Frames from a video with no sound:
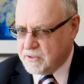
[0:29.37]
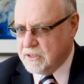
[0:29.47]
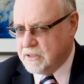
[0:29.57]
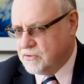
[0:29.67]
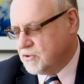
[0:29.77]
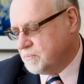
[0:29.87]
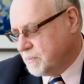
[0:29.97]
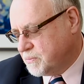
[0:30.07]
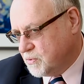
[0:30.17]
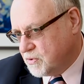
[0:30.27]
leadership
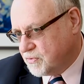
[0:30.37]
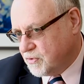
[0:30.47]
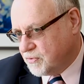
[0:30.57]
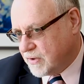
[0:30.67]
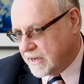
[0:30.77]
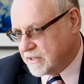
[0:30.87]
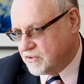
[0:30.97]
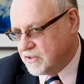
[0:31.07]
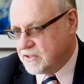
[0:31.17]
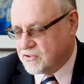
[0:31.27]
opportunities for
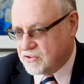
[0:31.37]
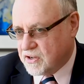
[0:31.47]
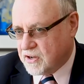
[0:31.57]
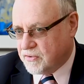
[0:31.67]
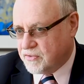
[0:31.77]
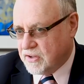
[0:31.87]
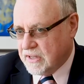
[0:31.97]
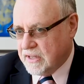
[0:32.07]
faculty and staff.